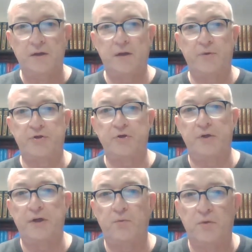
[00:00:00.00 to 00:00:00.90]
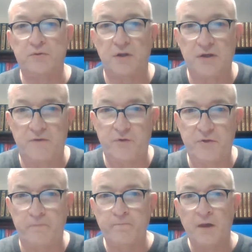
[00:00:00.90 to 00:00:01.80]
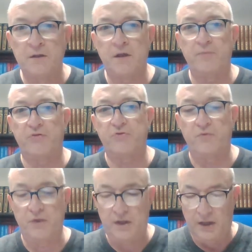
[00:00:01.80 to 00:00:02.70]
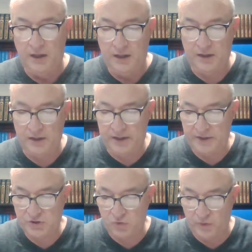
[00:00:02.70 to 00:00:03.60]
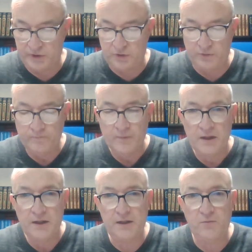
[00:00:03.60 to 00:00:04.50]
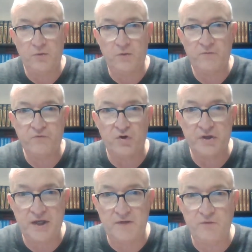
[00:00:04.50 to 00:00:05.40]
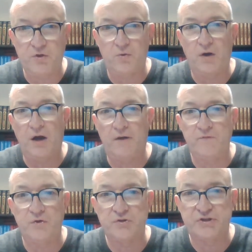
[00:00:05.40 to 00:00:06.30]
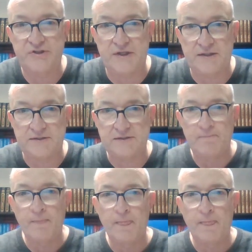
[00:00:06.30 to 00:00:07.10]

Number two, he will deliver you. Number three, he, he is going to, he will forgive you of your sins.